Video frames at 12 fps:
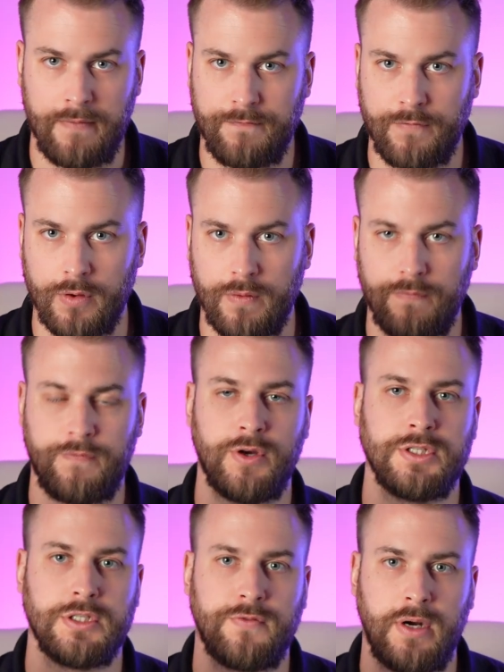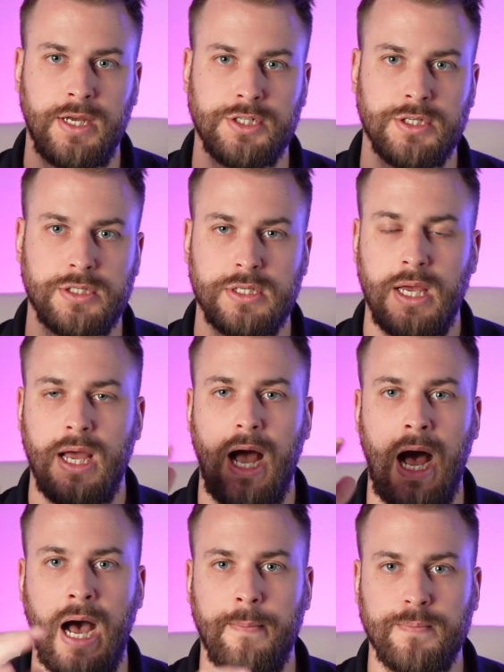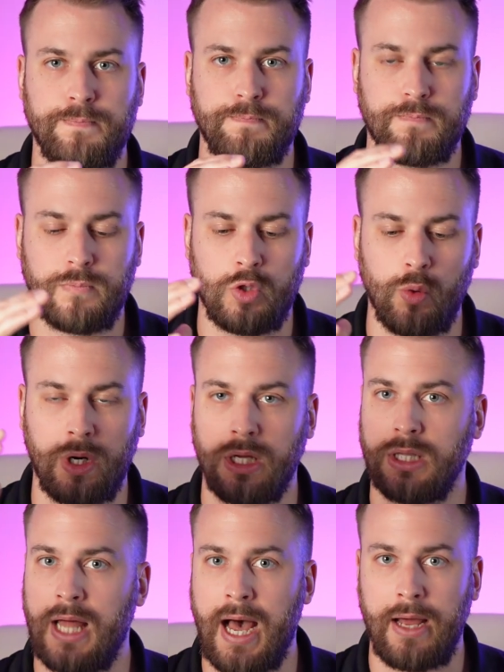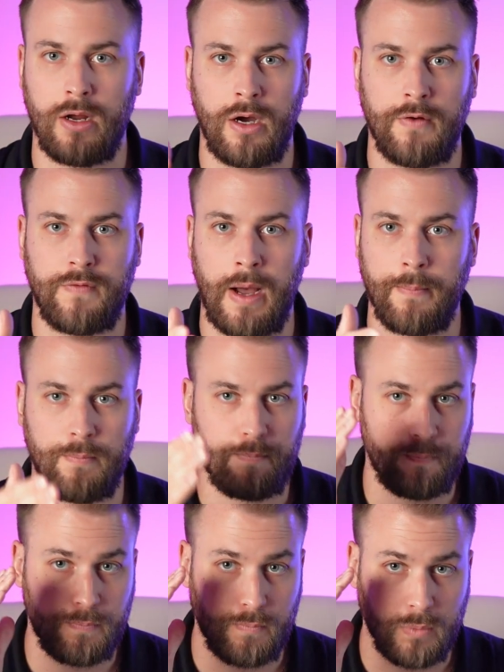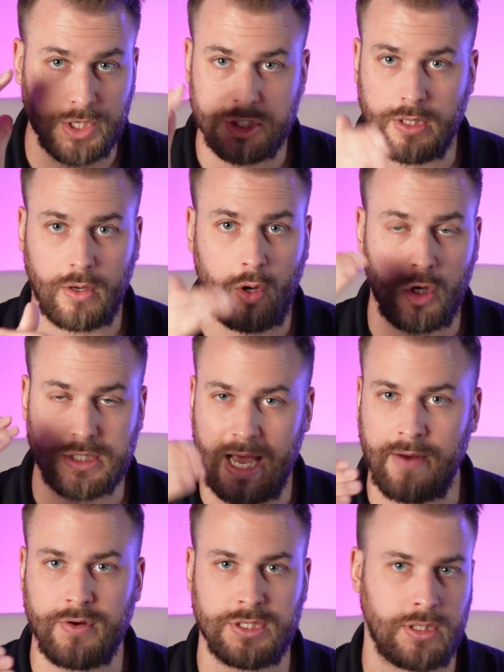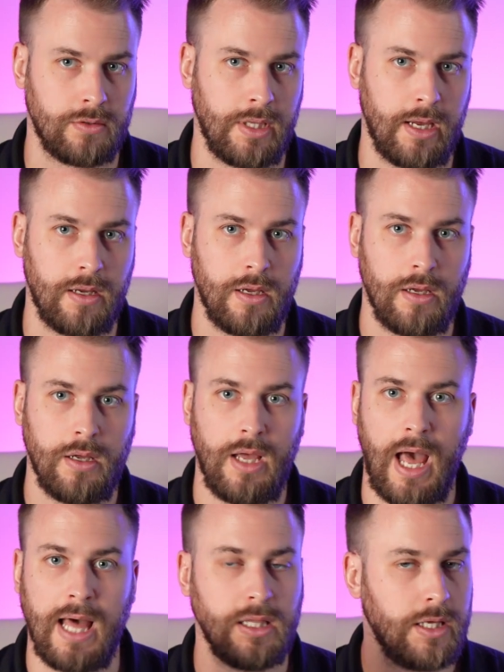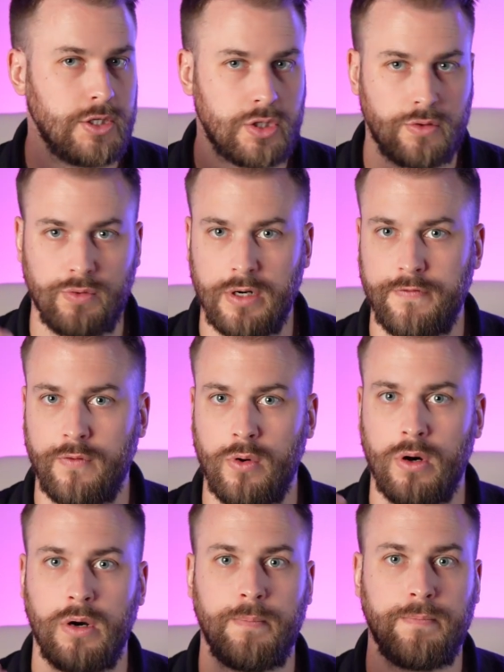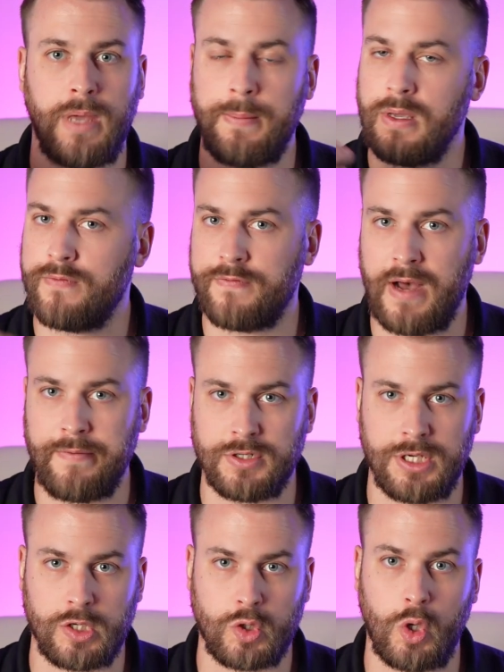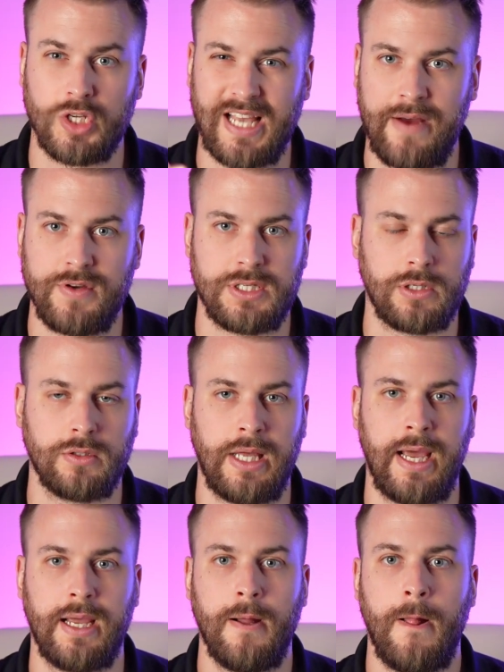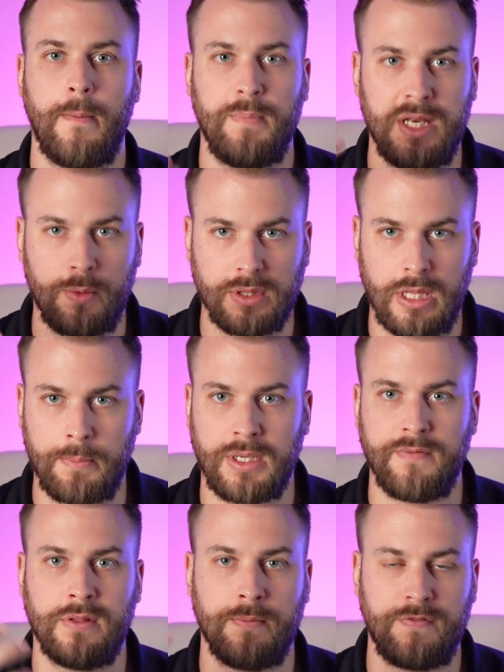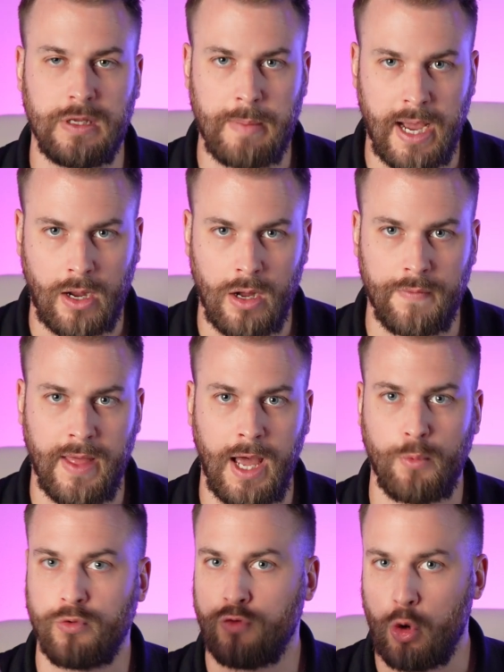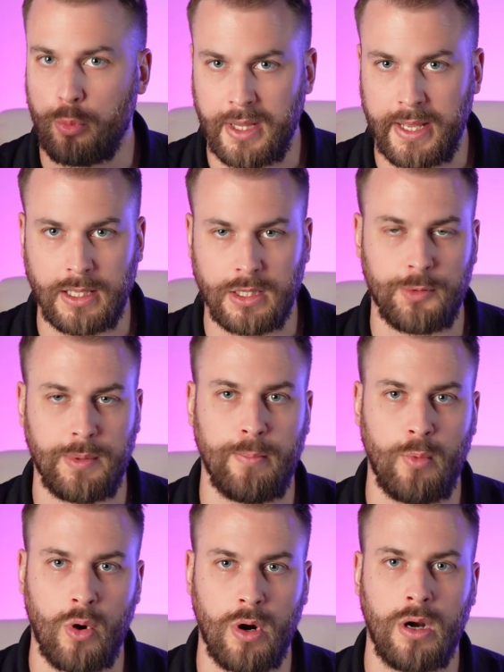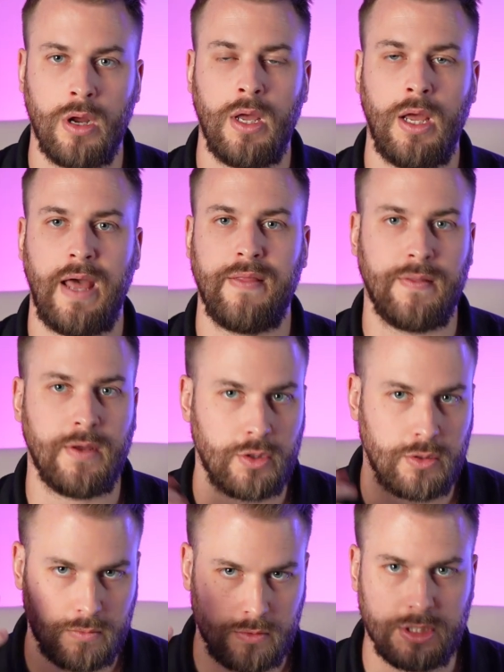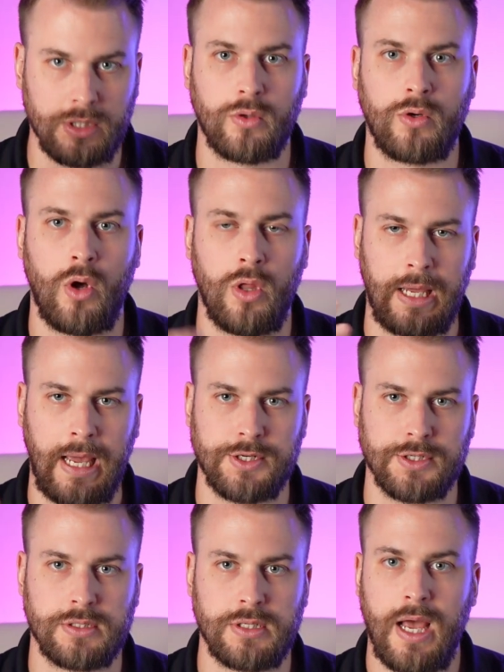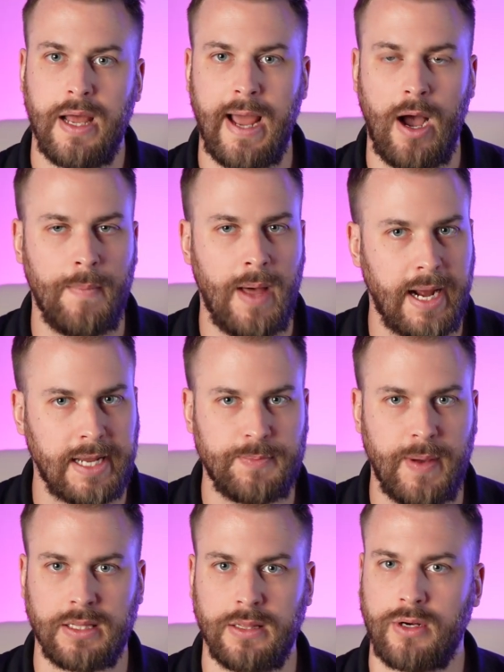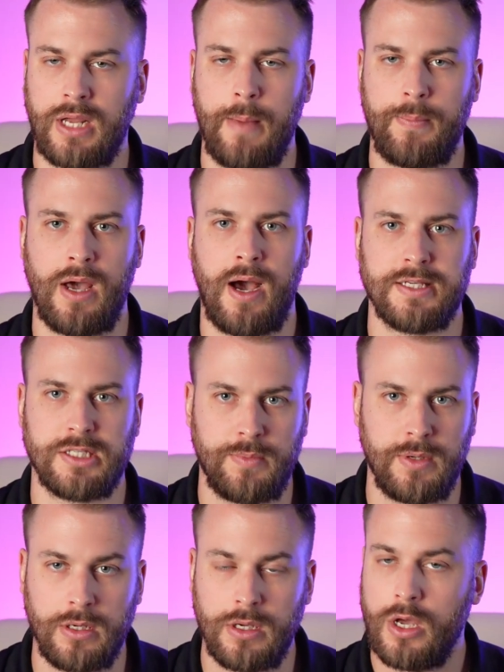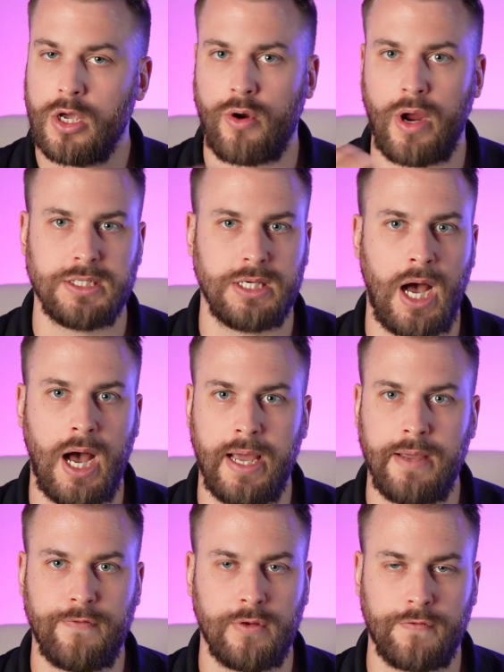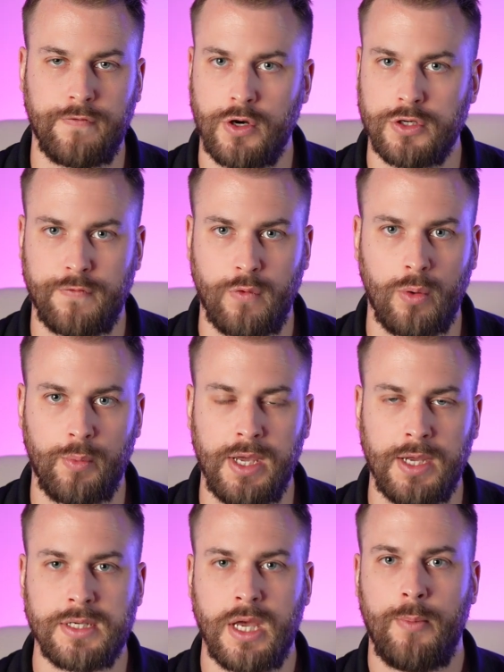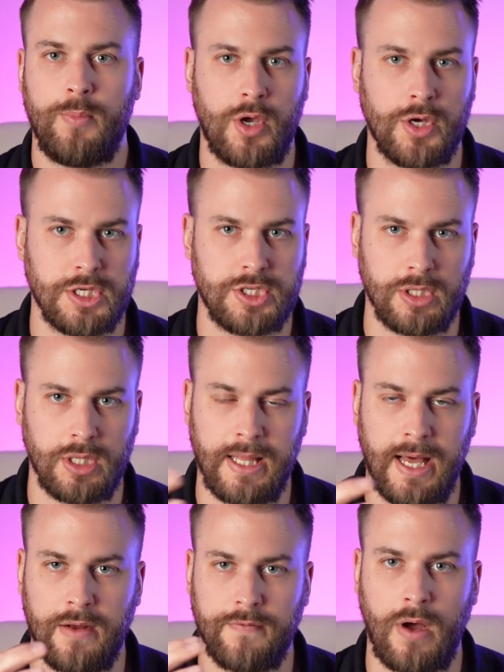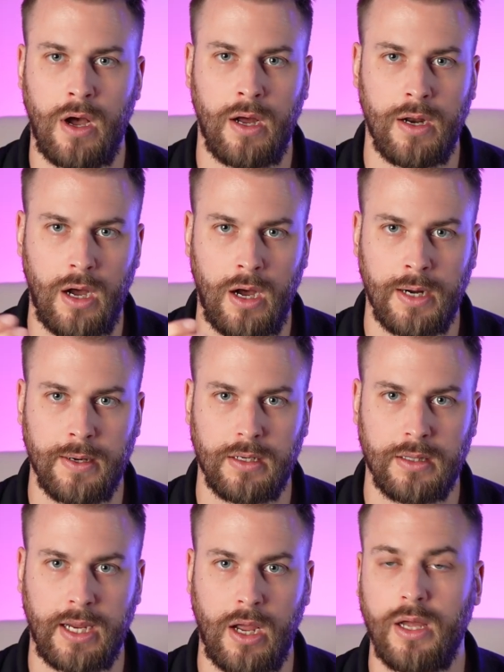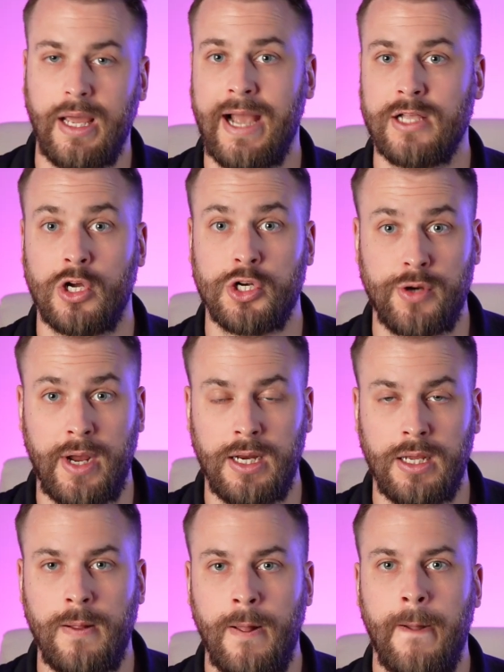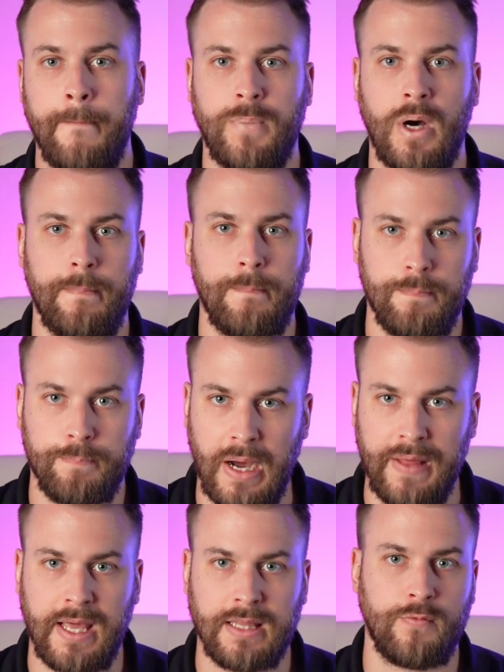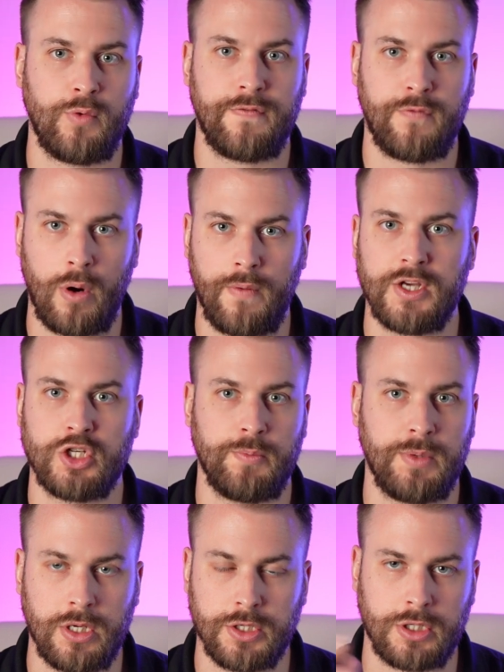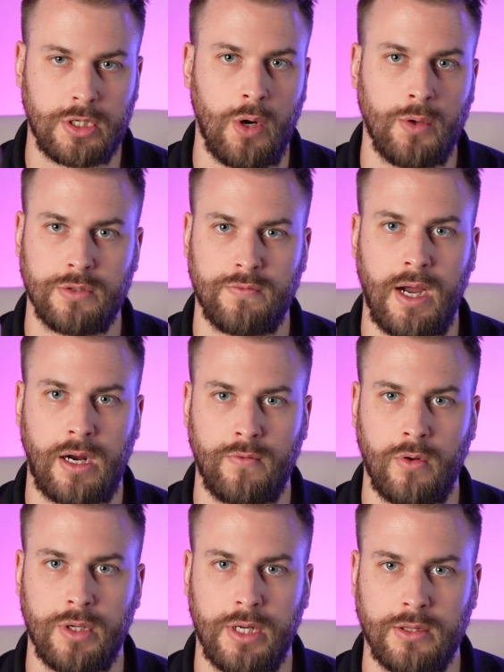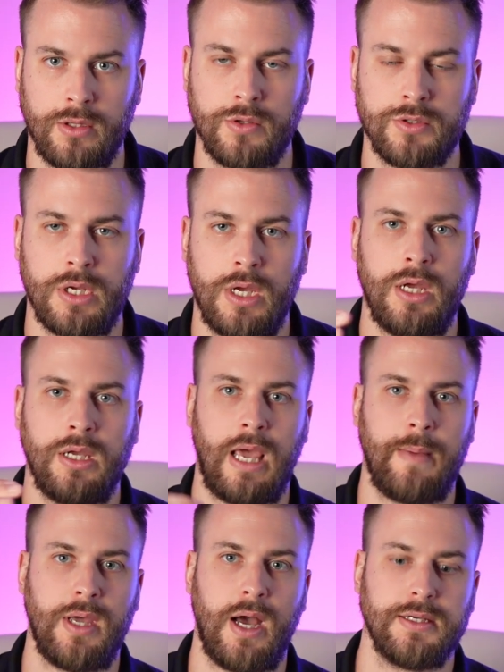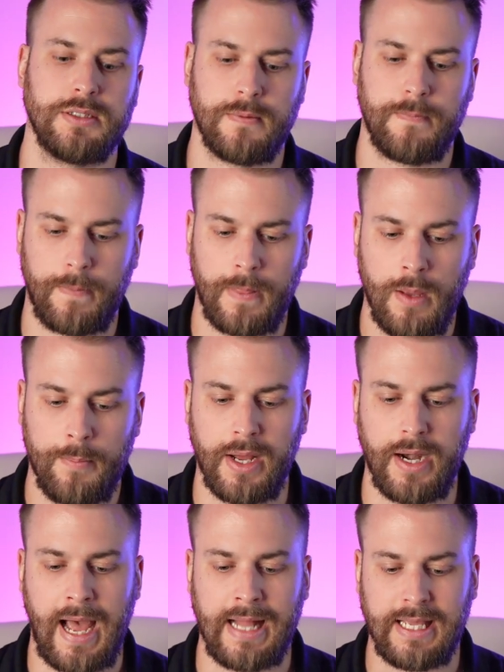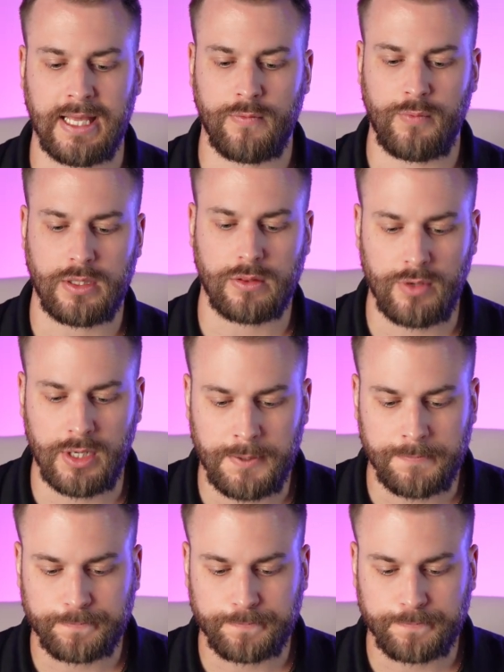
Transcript: For instance, for agents, I'm listening to their calls every single day, at least 3 to 4, maybe even 5 or 6 calls every single day, meeting with them, giving them feedback on that. We're role playing a little bit more, and then they're still calling agents. Now, I'm not expecting their KPIs to be crazy high for the first 4 weeks because there's still a lot of hands-on training, but by the end of week 4, they should be good to go to rock and roll and hit those KPIs. But at the end of week 3,